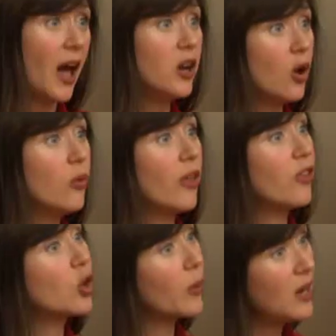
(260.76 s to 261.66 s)
And know that
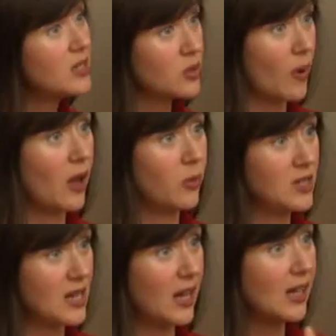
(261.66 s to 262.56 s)
the greatest way we
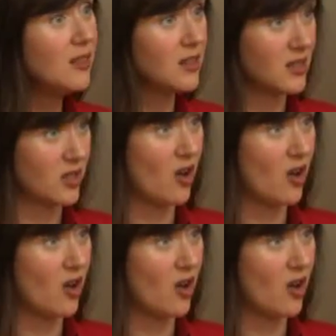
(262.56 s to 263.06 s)
take in these